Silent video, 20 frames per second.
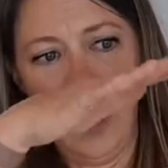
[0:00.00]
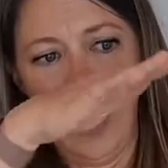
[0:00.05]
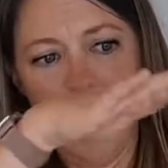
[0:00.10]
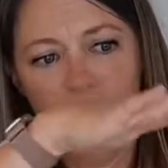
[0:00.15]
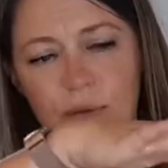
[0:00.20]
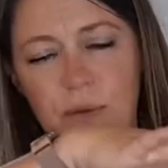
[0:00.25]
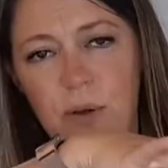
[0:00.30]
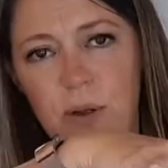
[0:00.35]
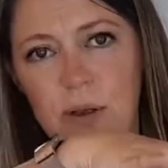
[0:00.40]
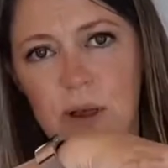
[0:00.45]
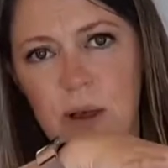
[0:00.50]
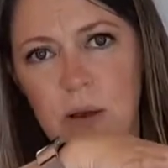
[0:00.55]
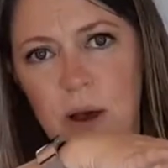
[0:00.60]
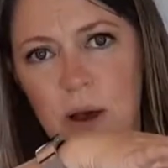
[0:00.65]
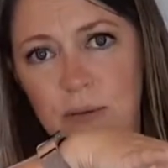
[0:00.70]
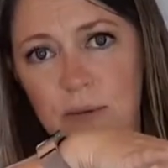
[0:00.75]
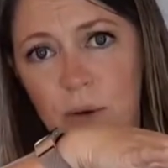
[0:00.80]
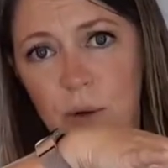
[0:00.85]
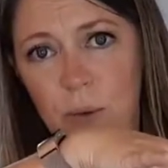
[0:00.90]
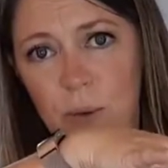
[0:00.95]
A
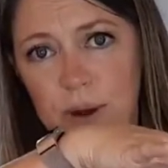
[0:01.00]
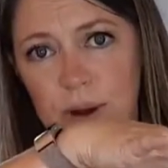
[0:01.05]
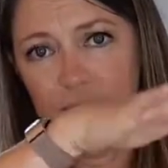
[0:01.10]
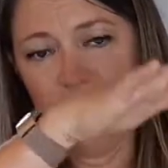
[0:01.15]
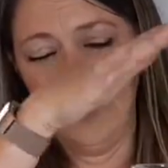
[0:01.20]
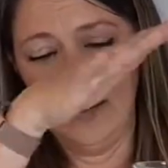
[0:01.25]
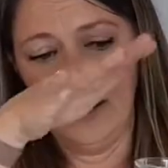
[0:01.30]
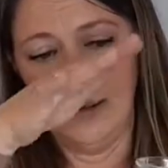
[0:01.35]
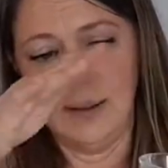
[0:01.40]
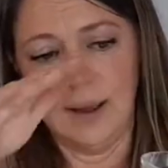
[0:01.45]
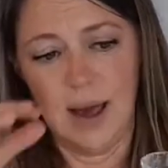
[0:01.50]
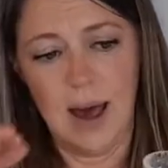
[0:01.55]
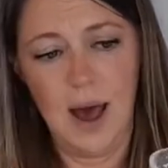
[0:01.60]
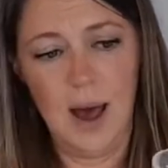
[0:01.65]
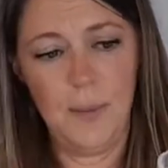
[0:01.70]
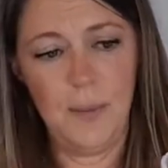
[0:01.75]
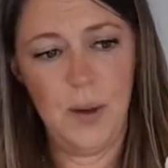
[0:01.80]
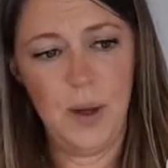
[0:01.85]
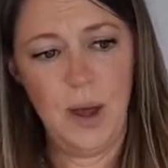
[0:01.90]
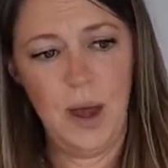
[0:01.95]
full one of these is a
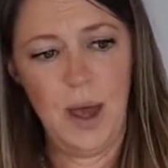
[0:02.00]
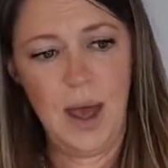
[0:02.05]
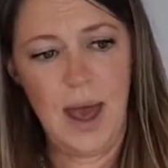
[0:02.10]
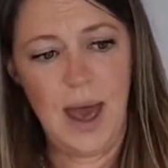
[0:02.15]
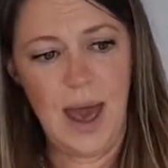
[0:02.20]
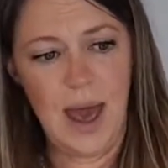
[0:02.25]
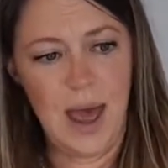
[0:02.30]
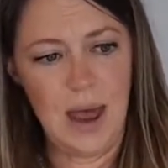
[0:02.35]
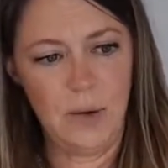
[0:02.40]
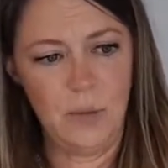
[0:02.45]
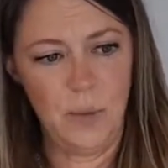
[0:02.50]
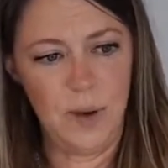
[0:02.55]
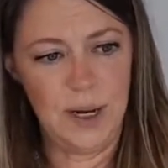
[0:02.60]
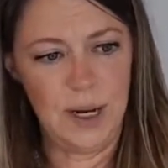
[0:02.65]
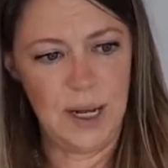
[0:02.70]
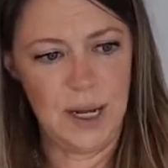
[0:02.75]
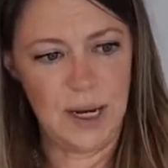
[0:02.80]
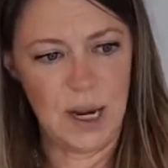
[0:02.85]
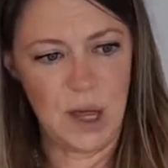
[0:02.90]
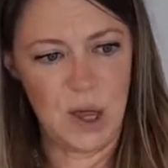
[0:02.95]
cup, and we
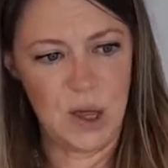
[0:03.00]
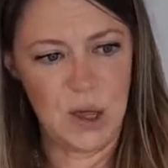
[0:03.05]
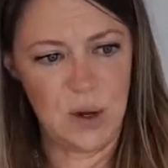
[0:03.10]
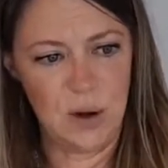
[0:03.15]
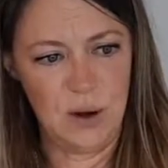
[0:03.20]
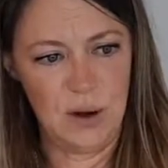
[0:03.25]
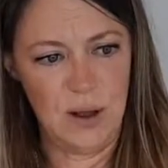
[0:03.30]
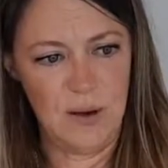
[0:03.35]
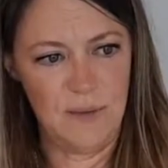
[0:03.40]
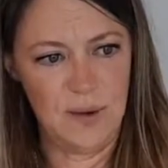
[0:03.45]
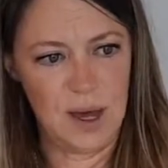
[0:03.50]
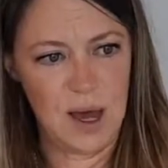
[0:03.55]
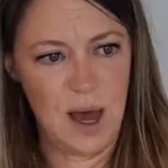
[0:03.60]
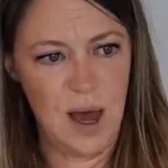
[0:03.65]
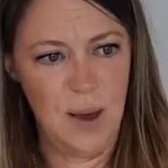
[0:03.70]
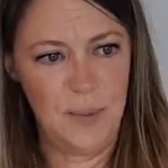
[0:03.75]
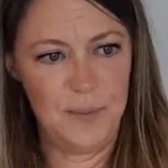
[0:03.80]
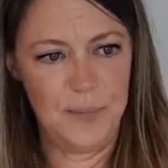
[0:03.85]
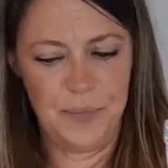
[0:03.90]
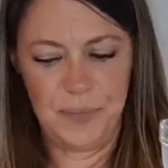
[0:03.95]
need 1/3 of a
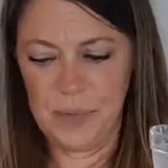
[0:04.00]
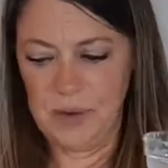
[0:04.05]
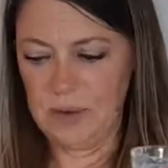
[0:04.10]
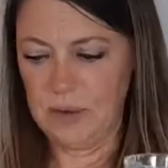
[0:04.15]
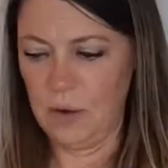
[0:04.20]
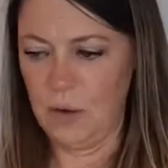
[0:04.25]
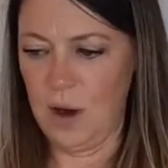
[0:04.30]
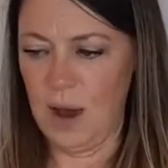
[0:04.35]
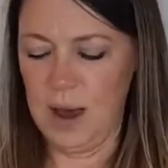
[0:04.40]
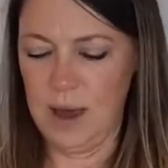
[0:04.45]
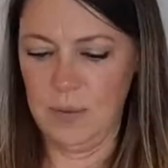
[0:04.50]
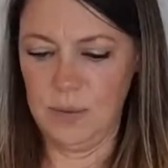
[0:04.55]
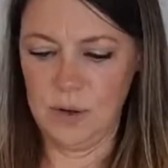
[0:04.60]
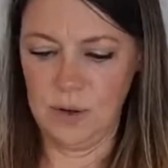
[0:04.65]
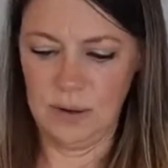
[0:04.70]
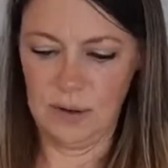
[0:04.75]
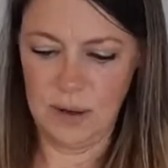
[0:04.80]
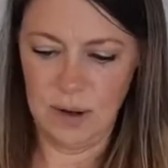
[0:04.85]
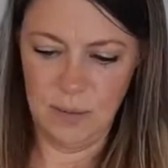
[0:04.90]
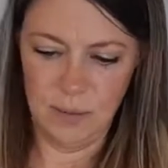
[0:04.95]
cup. So I am
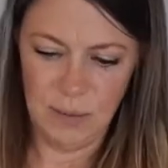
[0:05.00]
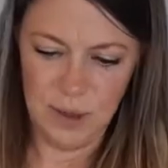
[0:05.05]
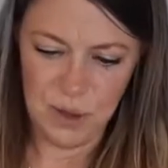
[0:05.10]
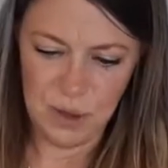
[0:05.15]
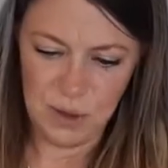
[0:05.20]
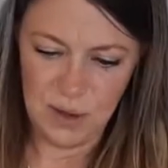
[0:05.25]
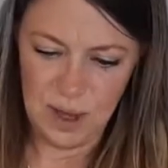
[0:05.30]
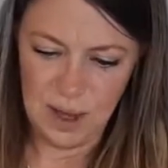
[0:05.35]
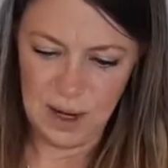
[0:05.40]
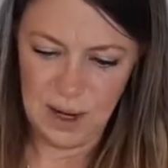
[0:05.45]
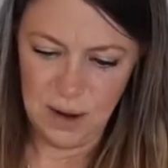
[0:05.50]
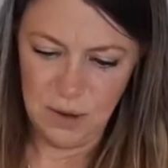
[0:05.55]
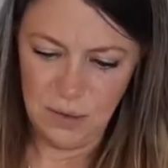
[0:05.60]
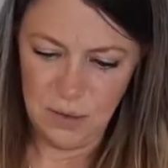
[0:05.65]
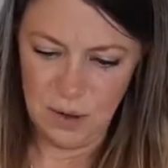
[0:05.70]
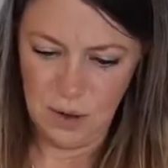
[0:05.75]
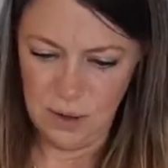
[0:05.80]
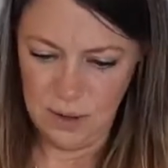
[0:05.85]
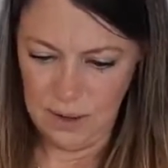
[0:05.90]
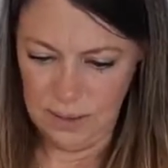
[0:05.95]
just going to measure that out
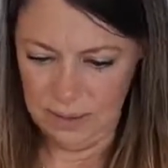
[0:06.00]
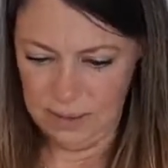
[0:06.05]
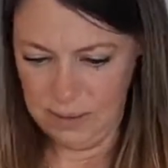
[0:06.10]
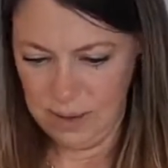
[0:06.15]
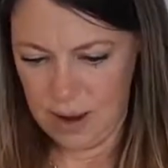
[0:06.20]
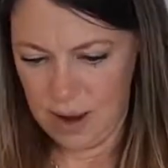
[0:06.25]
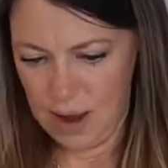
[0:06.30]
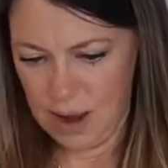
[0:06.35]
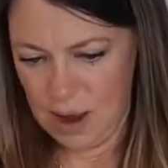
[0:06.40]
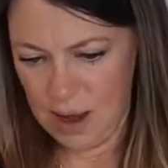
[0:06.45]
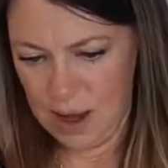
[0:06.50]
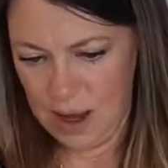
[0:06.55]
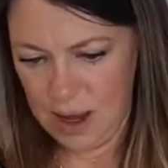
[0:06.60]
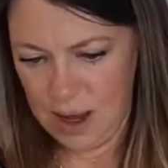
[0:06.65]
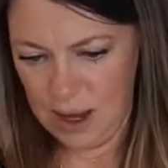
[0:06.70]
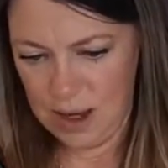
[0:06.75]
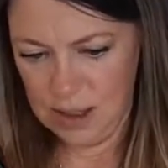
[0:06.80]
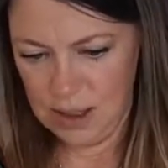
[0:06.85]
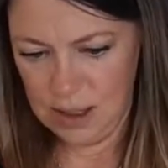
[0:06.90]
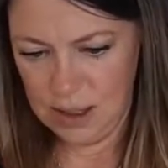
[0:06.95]
on the
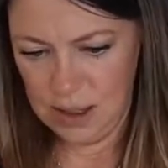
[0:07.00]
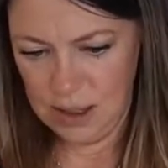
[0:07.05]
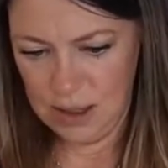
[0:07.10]
side